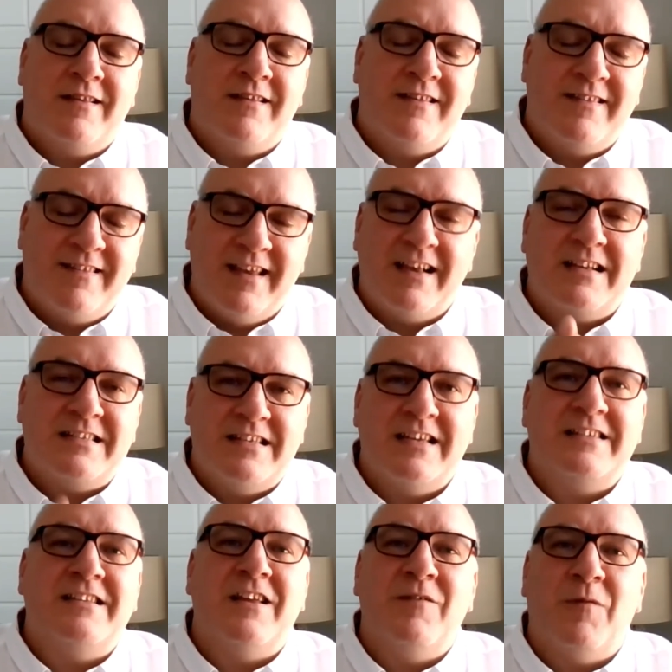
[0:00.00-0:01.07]

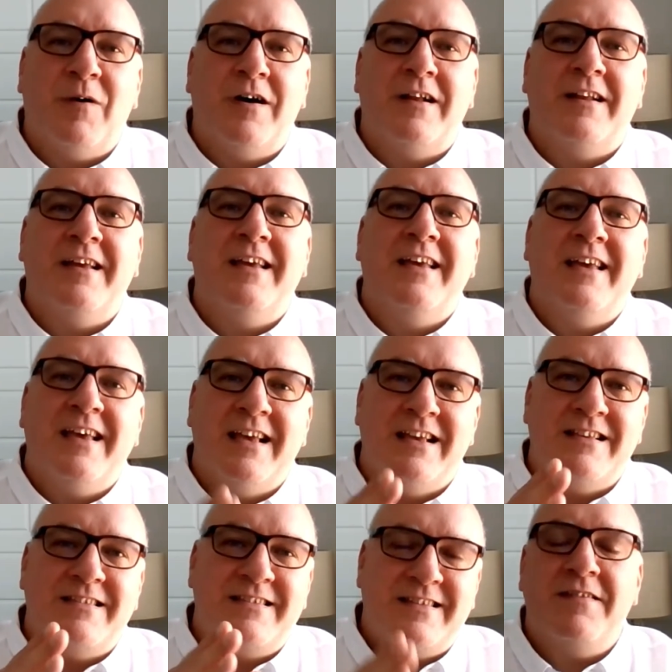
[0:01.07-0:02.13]
661
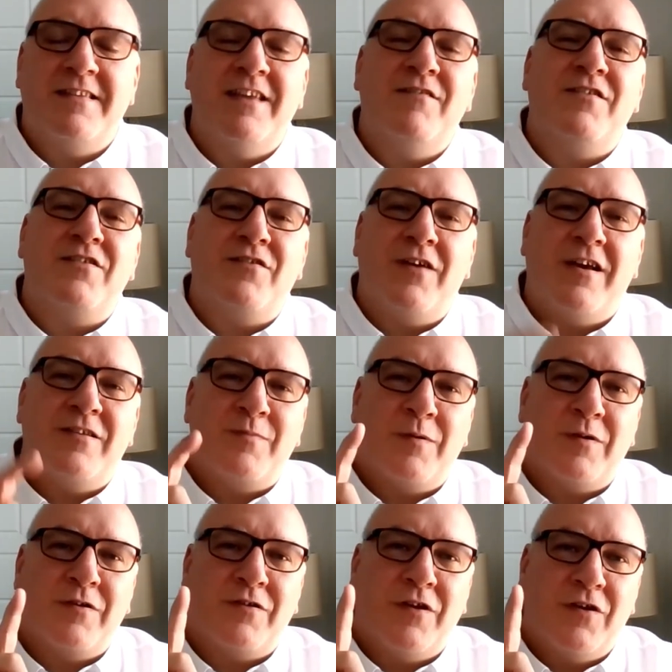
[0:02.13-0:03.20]
is Steven
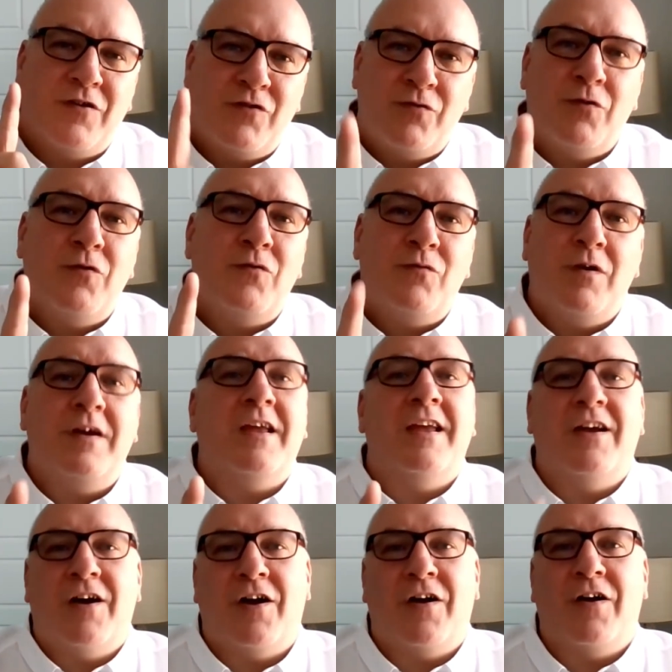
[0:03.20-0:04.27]
Strasberg's true
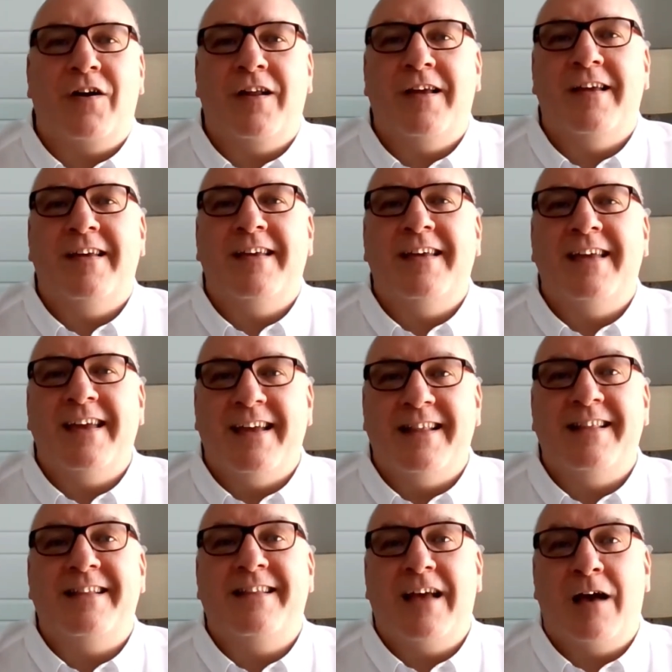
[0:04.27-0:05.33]
rookie card
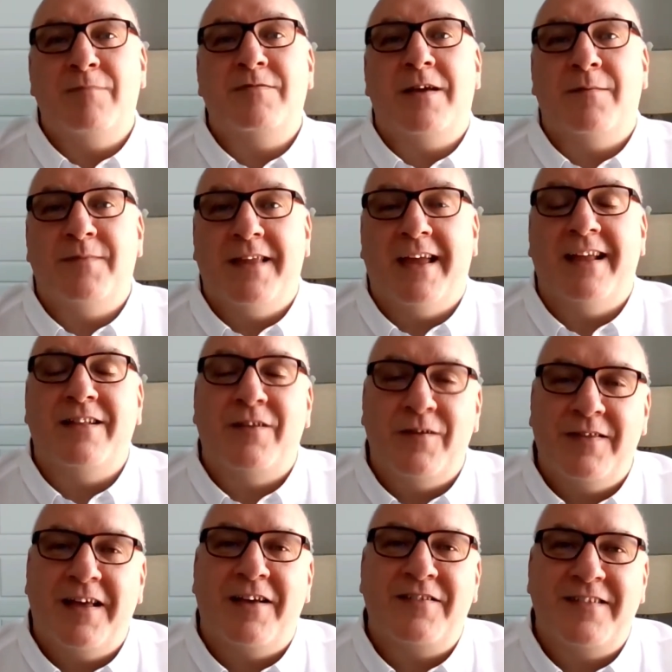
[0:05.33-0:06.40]
in the Topps Update
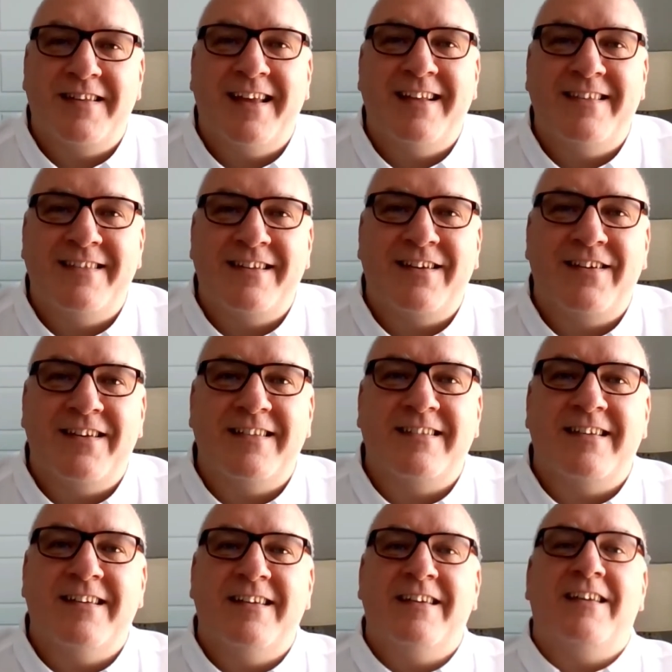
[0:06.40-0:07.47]
2010
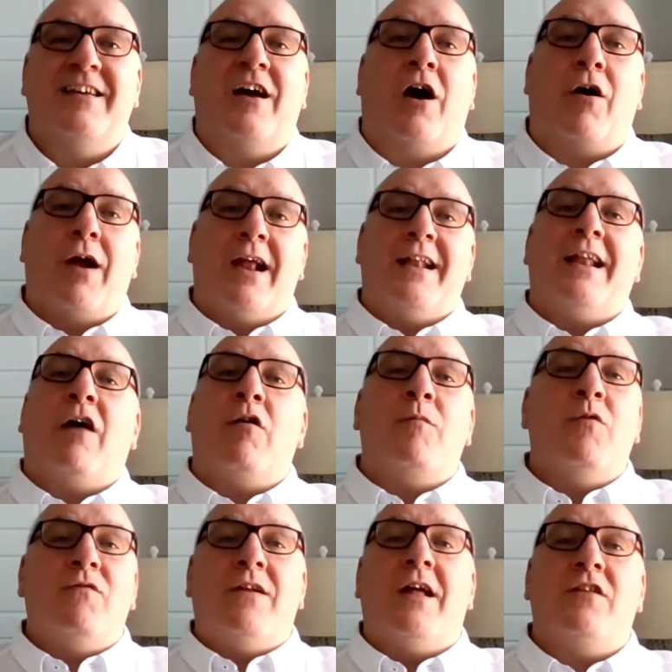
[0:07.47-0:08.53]
series. All right, now we're
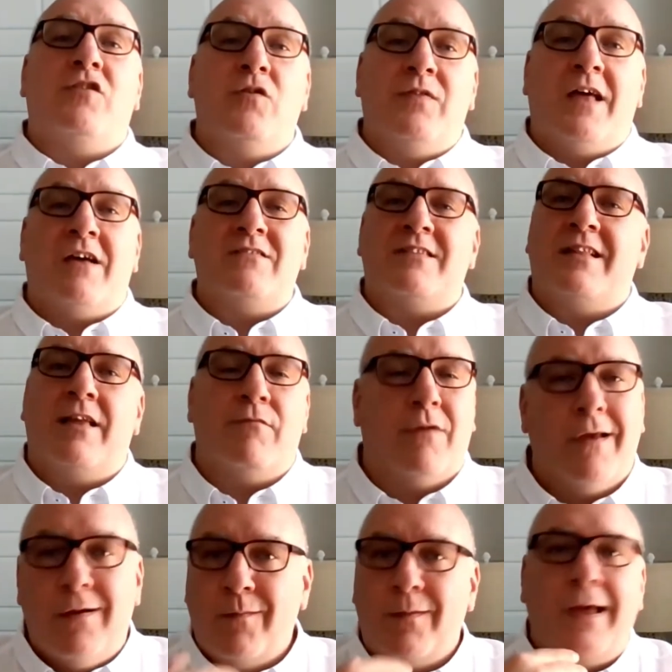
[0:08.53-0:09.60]
moving on to 2011.
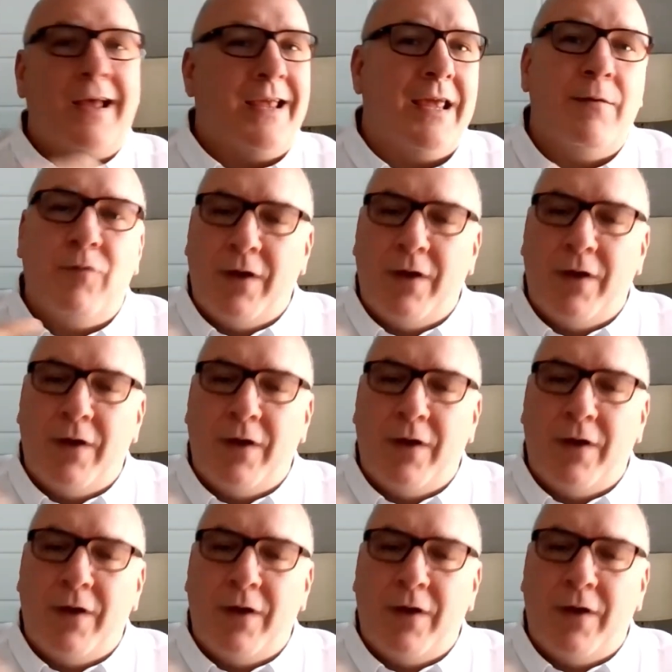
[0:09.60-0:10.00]
We got